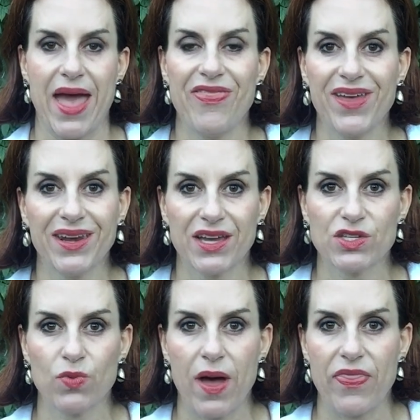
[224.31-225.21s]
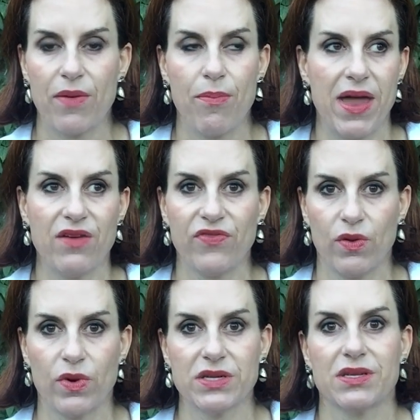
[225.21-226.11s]
And then guess what? The
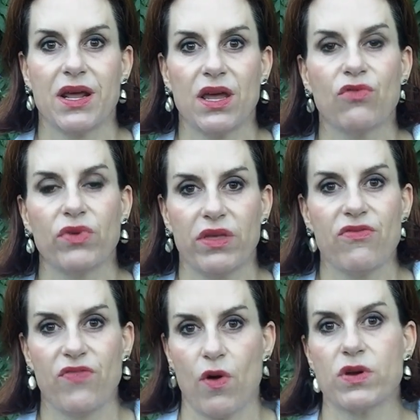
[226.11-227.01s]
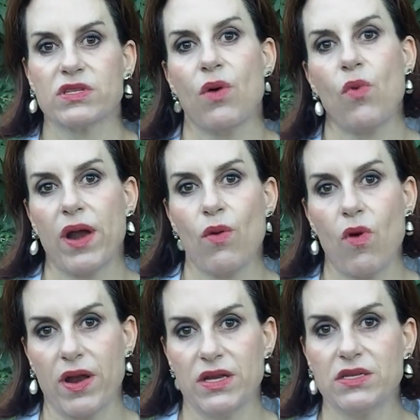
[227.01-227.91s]
benefit was that I could really focus on what I
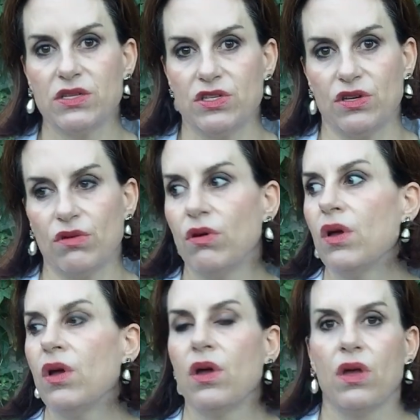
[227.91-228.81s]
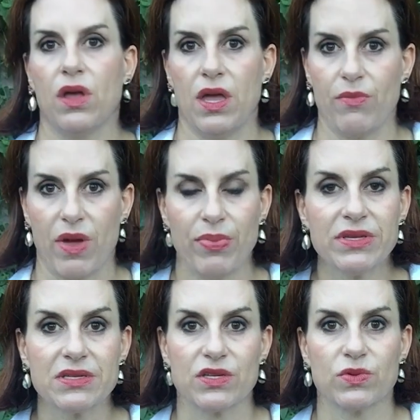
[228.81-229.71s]
wanted to do in my
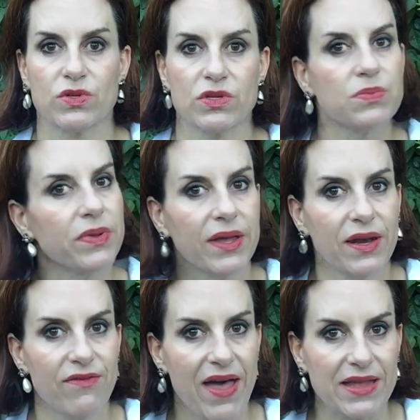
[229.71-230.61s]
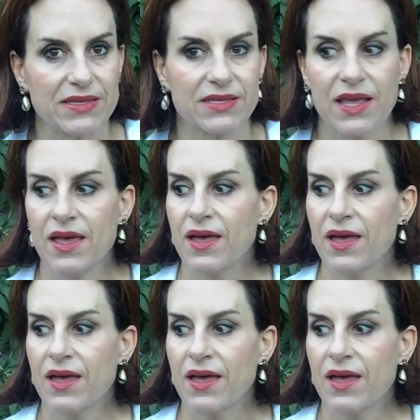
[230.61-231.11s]
business, which was plan events.